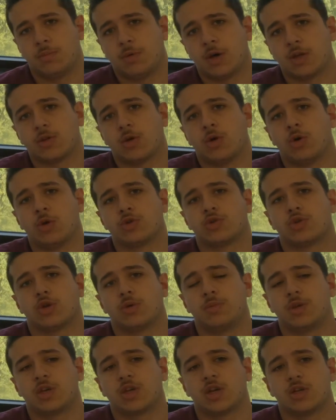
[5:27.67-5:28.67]
but also
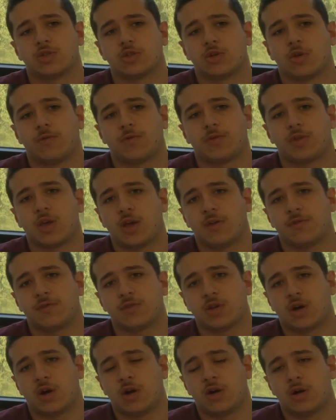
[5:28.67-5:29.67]
because of theft,
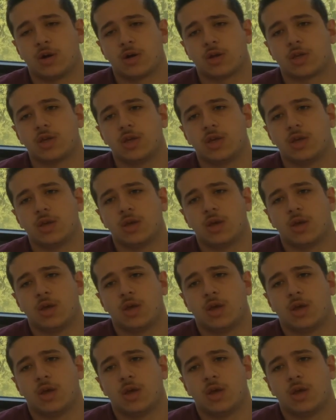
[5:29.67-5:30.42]
anarchy,